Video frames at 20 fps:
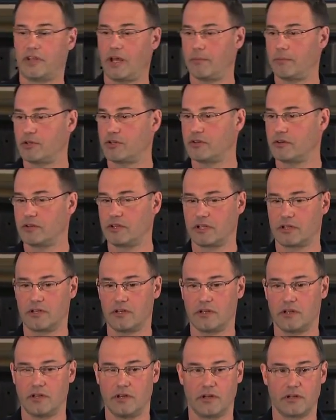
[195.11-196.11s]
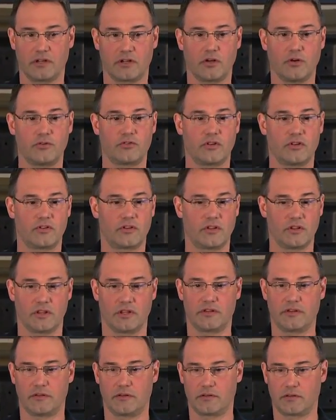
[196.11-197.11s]
temperature that goes into
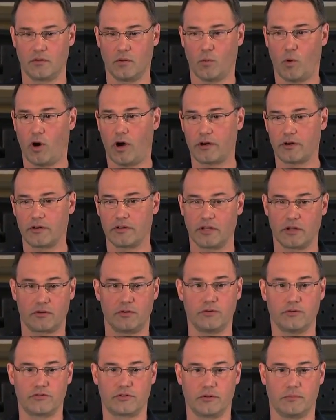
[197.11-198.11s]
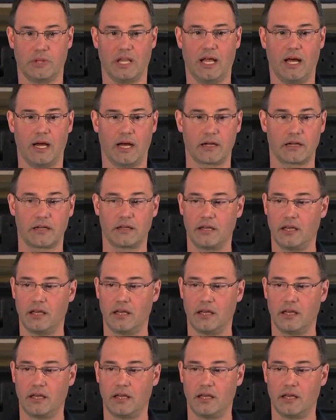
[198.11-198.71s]
the water that cools the block.